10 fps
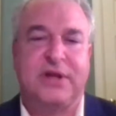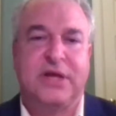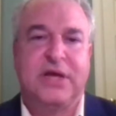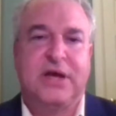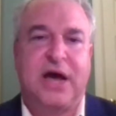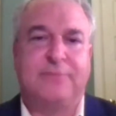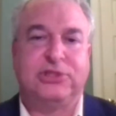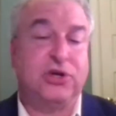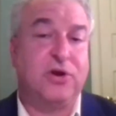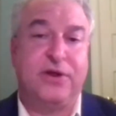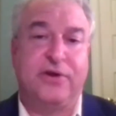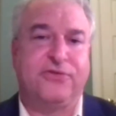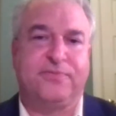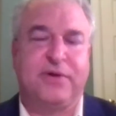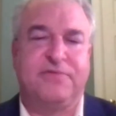and I'm sure
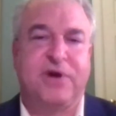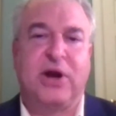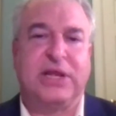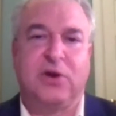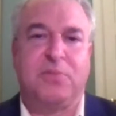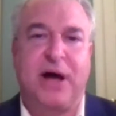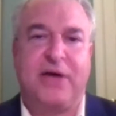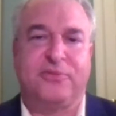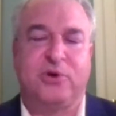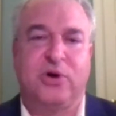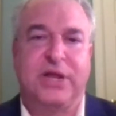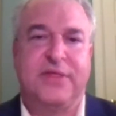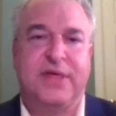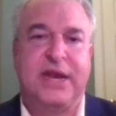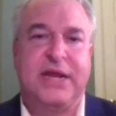there's very little possibility
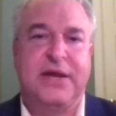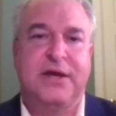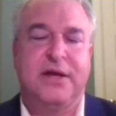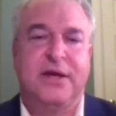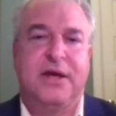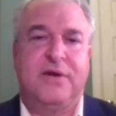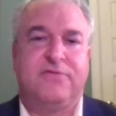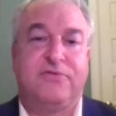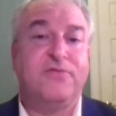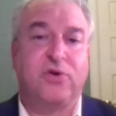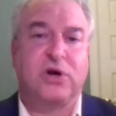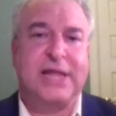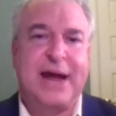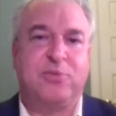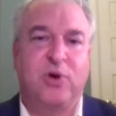that any fruitful
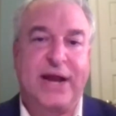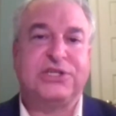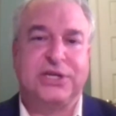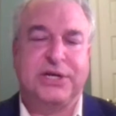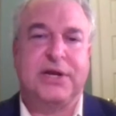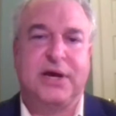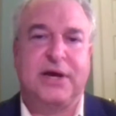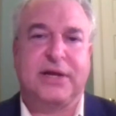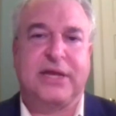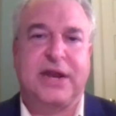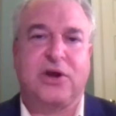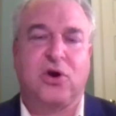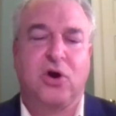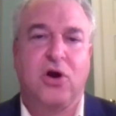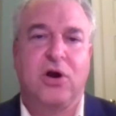collaboration can
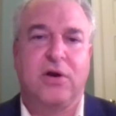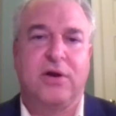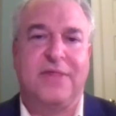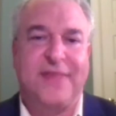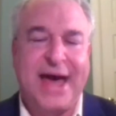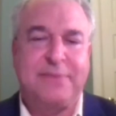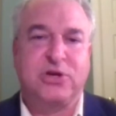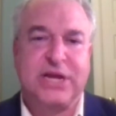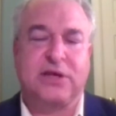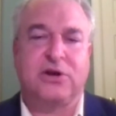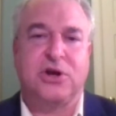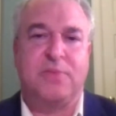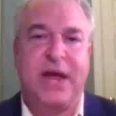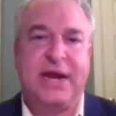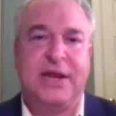occur in that particular
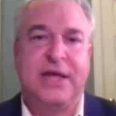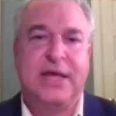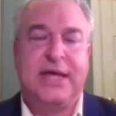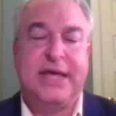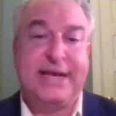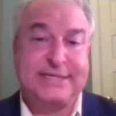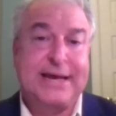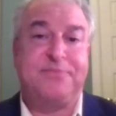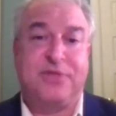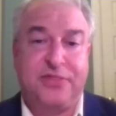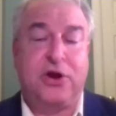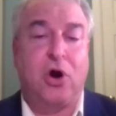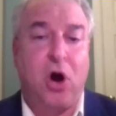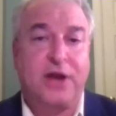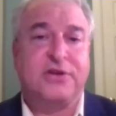domain, except that
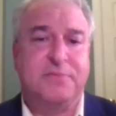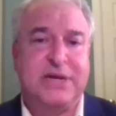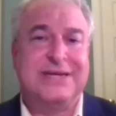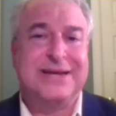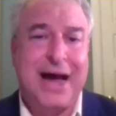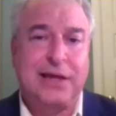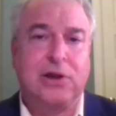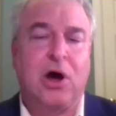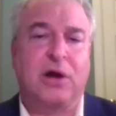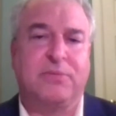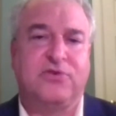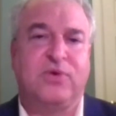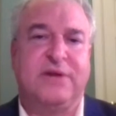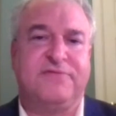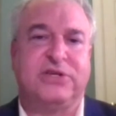there ought to be dialogue
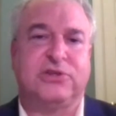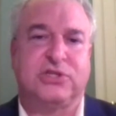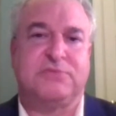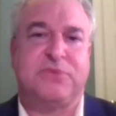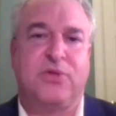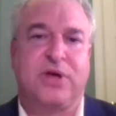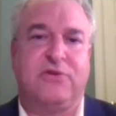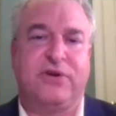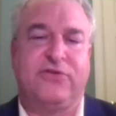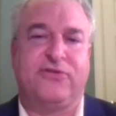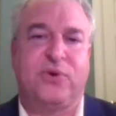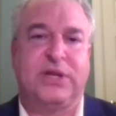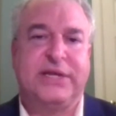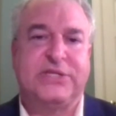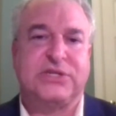between officials in both countries to
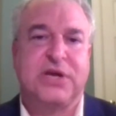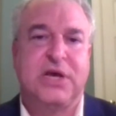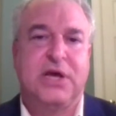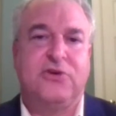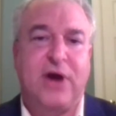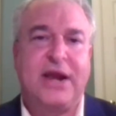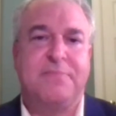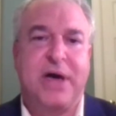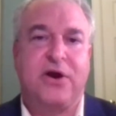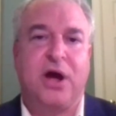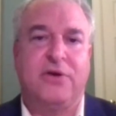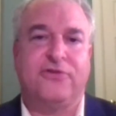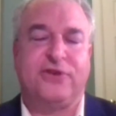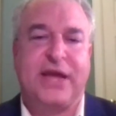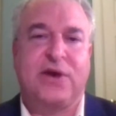at least try to better
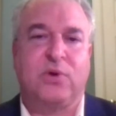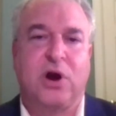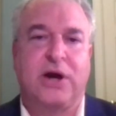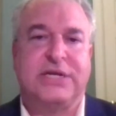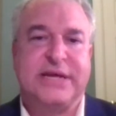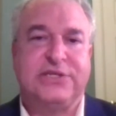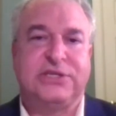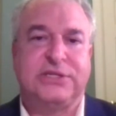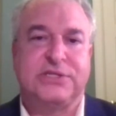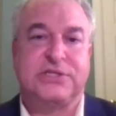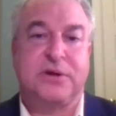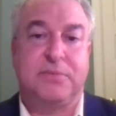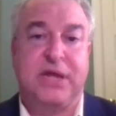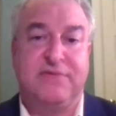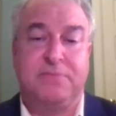understand what our intentions,
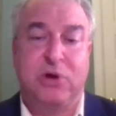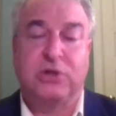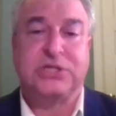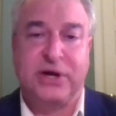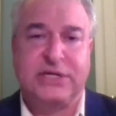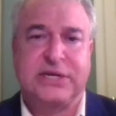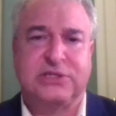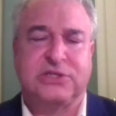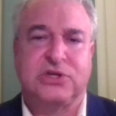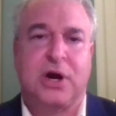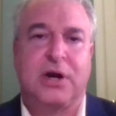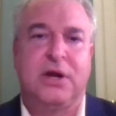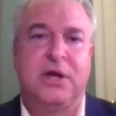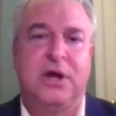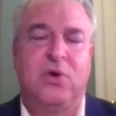even military intentions, are
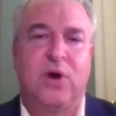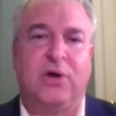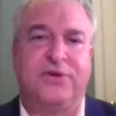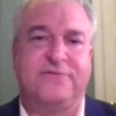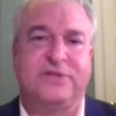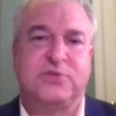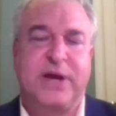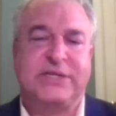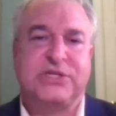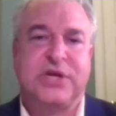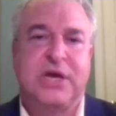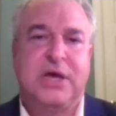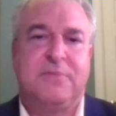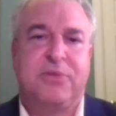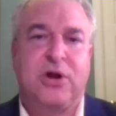relative to space.
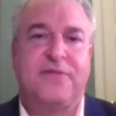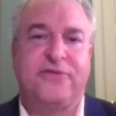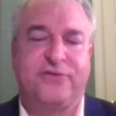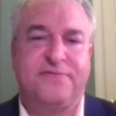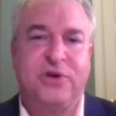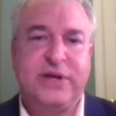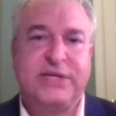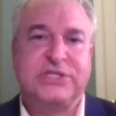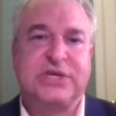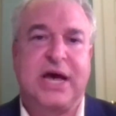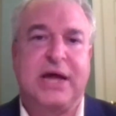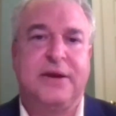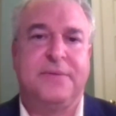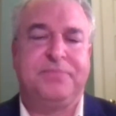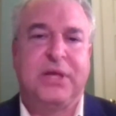But on the civilian
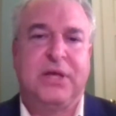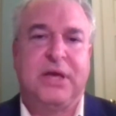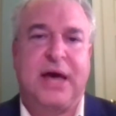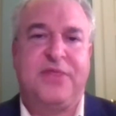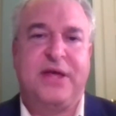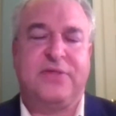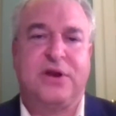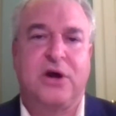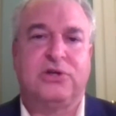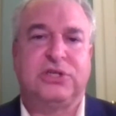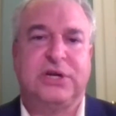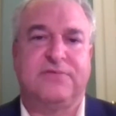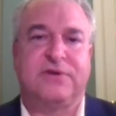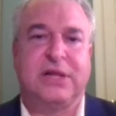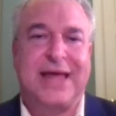side, I think the notion
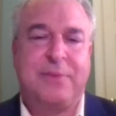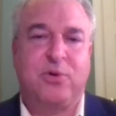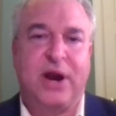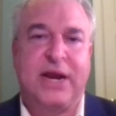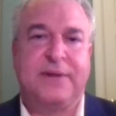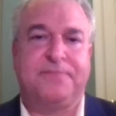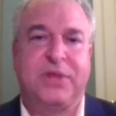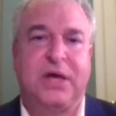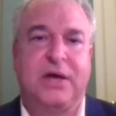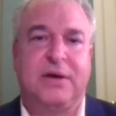of collaborating